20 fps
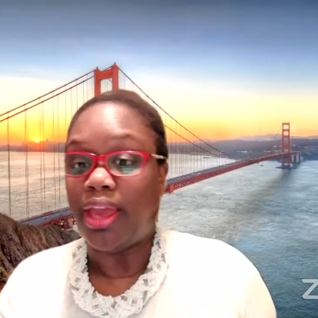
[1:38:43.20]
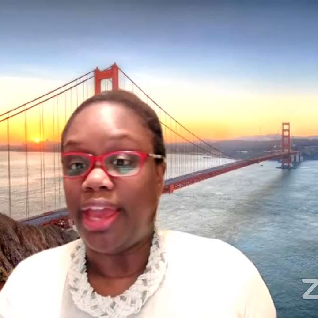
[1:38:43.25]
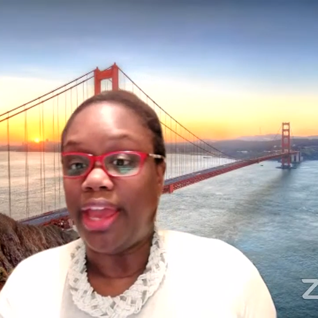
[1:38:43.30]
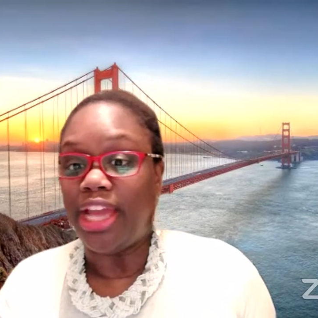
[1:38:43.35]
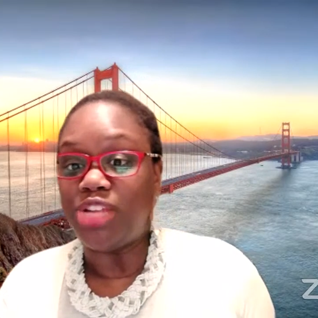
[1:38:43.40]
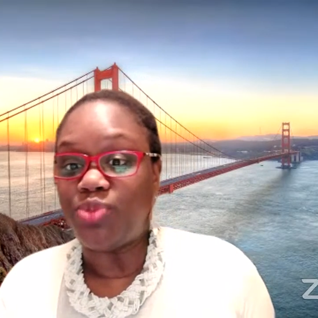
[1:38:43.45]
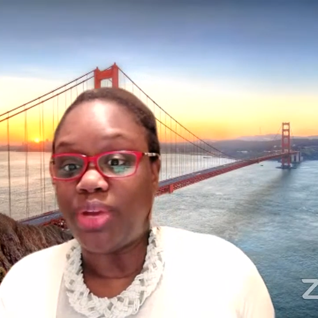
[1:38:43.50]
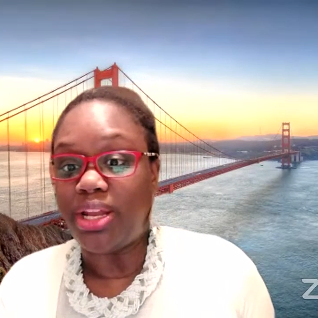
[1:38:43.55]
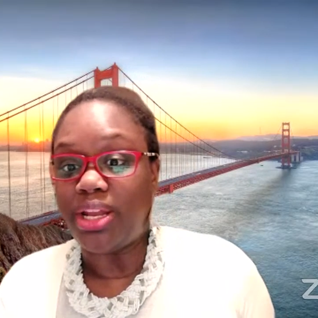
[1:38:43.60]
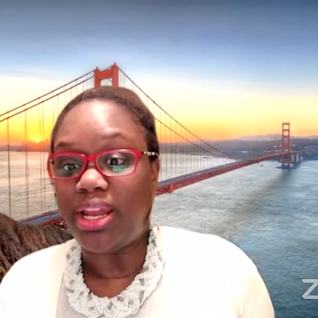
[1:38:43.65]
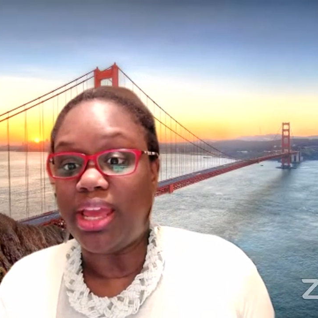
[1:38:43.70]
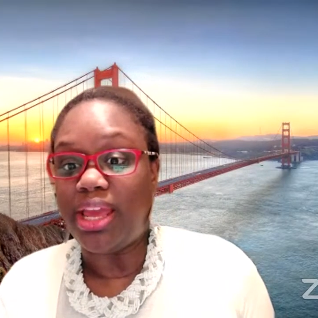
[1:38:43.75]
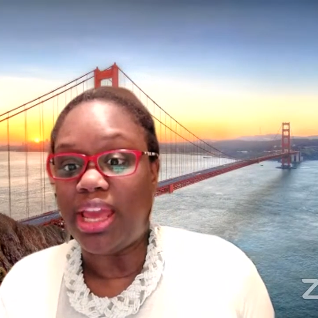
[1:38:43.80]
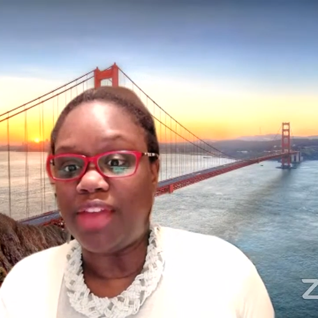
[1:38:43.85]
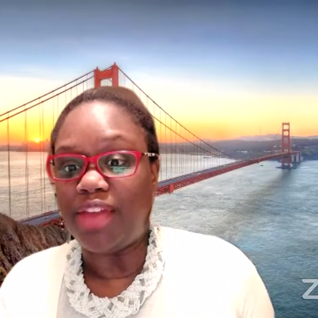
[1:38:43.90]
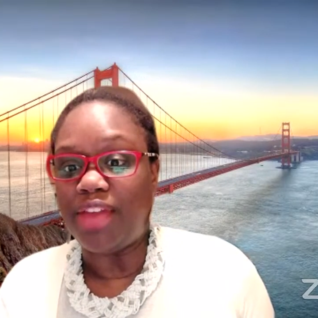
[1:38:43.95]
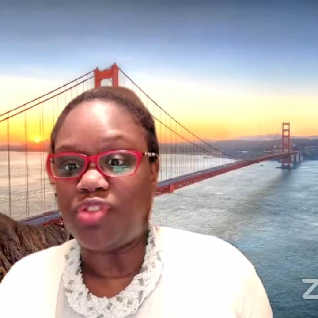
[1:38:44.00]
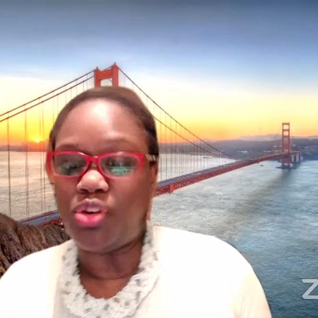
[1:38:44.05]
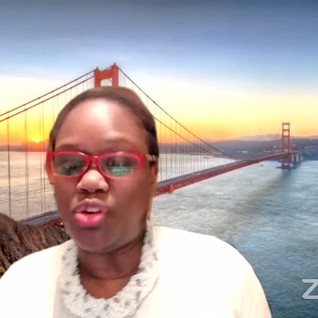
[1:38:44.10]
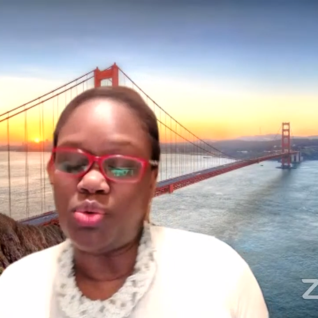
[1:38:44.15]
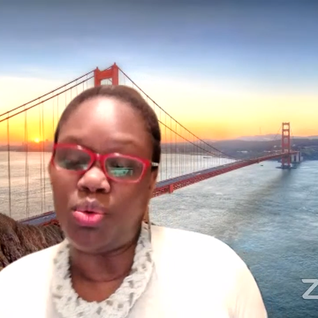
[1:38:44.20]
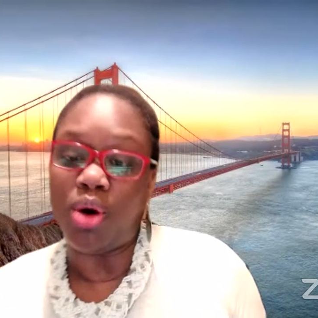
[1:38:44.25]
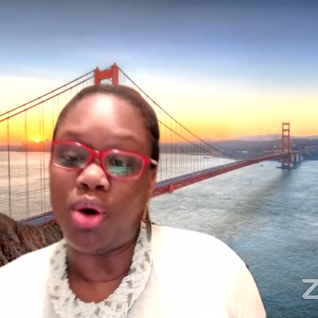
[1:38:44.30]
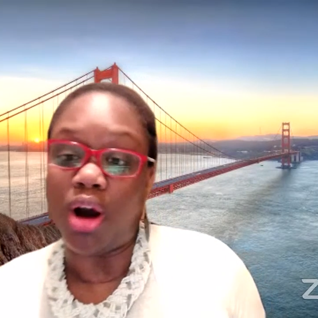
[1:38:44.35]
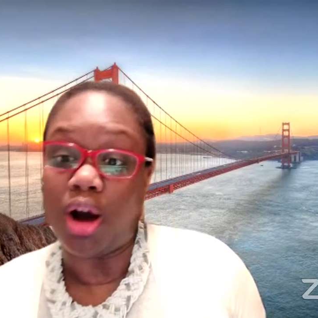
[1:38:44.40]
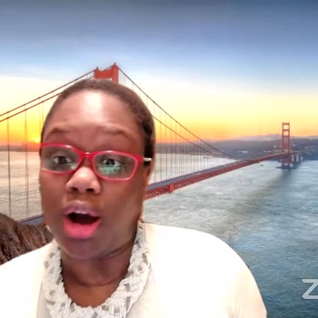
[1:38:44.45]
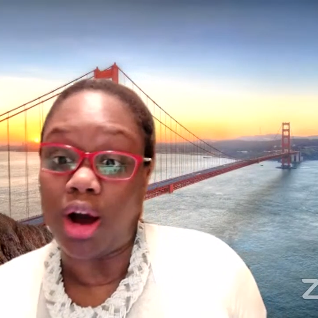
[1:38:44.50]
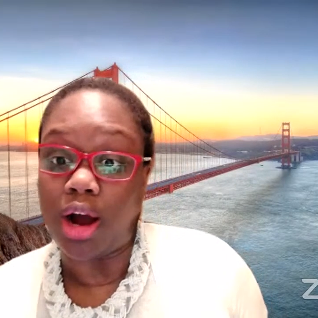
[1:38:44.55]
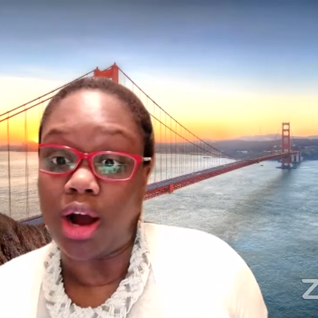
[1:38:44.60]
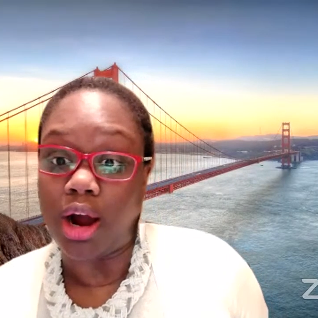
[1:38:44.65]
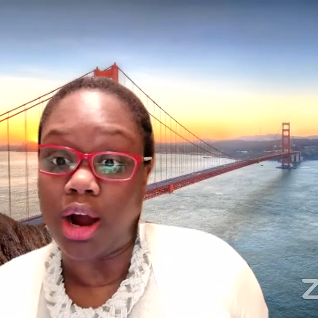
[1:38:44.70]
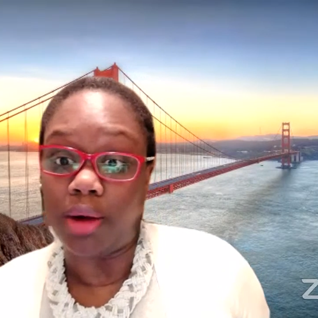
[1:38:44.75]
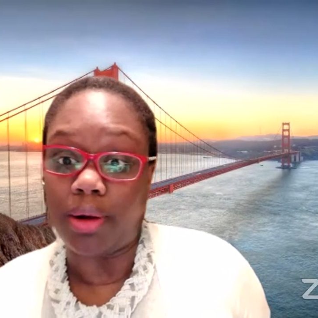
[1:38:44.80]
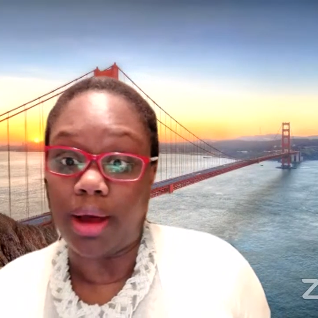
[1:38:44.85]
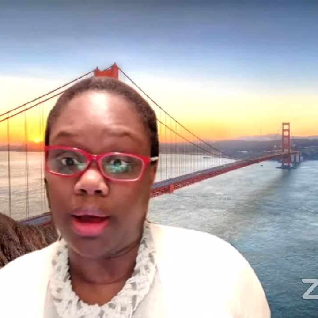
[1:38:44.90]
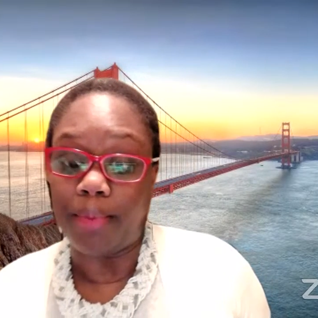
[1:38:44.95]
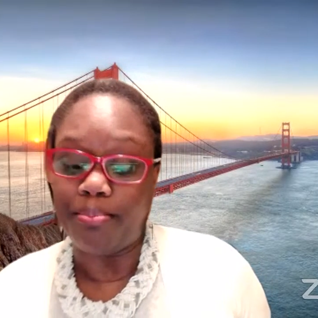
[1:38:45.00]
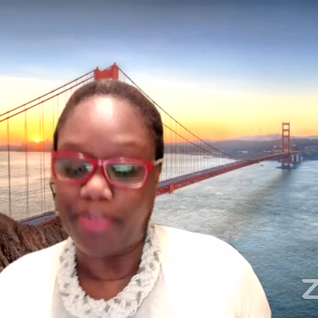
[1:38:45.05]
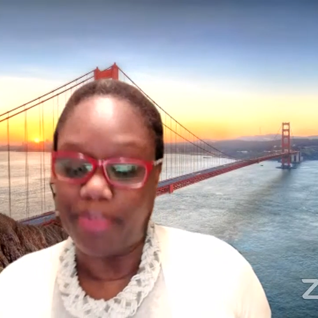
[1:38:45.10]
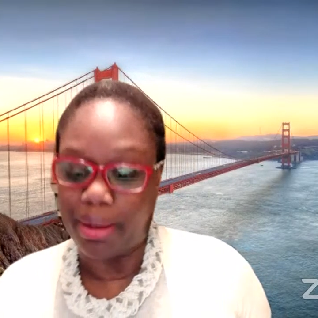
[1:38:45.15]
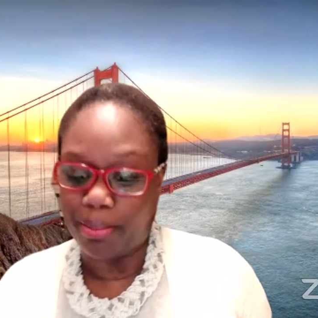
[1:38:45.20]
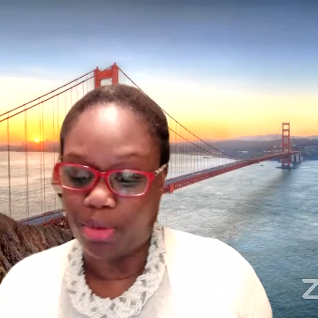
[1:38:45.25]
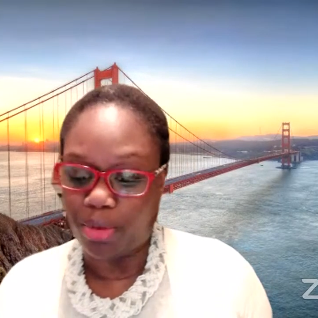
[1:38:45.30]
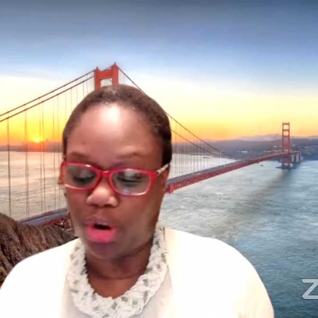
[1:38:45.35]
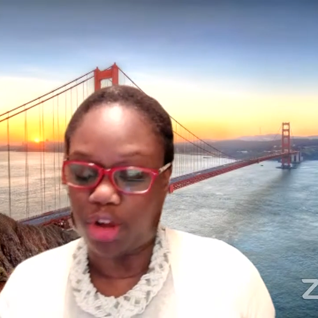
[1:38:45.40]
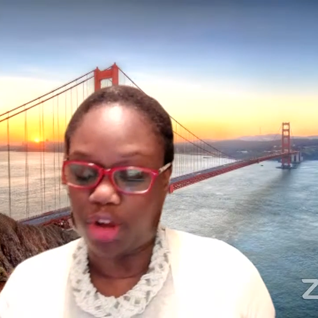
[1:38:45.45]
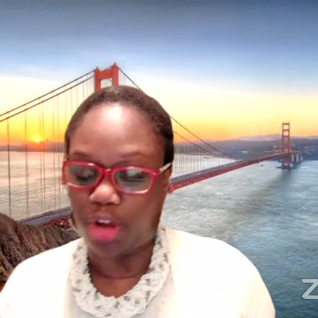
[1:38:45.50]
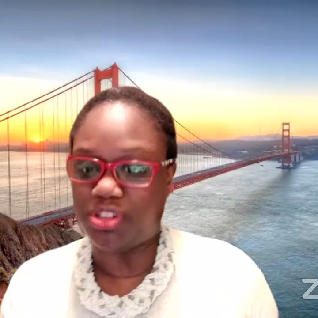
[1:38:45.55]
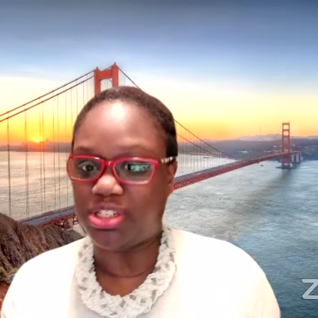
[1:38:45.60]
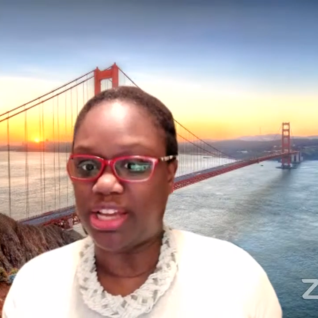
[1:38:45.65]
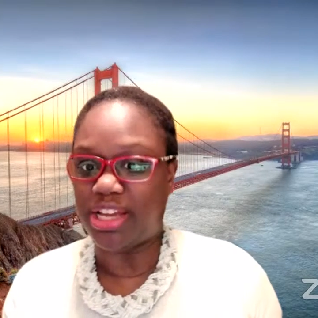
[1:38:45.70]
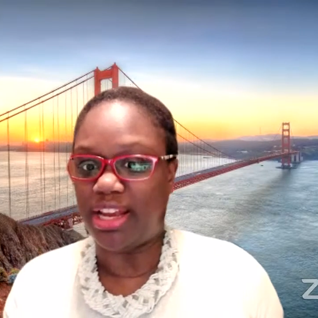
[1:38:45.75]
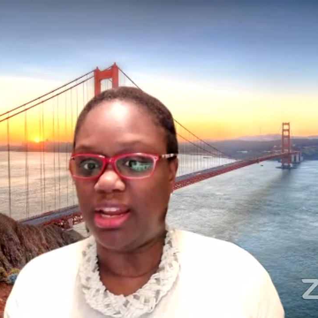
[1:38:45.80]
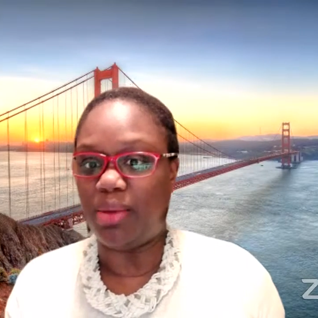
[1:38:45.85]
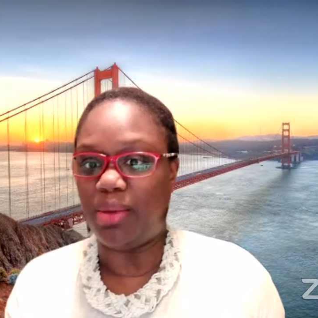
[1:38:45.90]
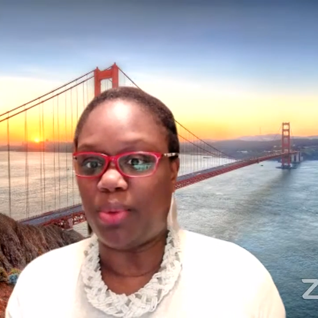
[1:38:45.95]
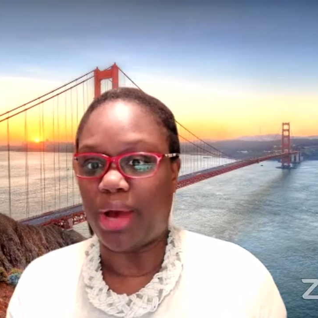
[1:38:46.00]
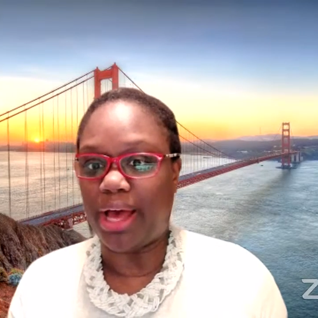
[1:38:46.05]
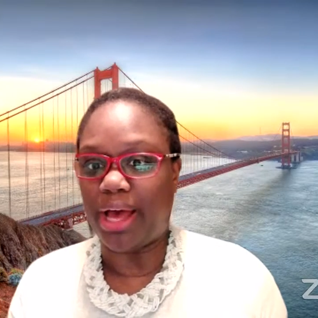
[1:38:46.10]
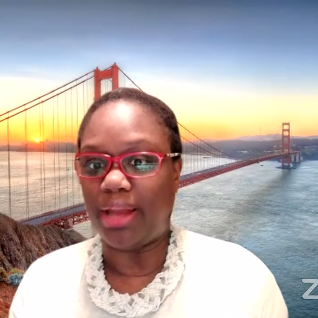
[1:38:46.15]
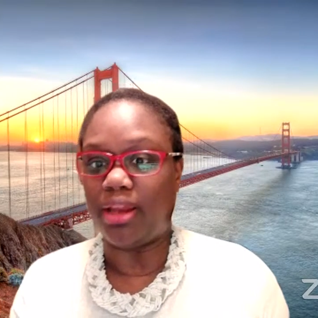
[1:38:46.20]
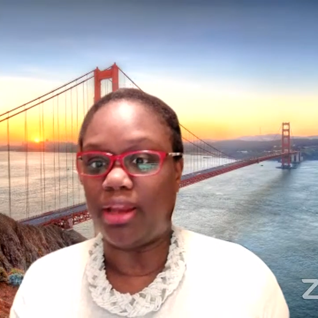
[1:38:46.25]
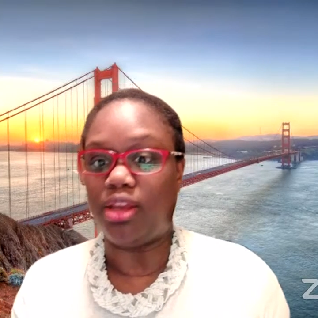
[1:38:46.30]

Adrian, if you are a member of JD Watt,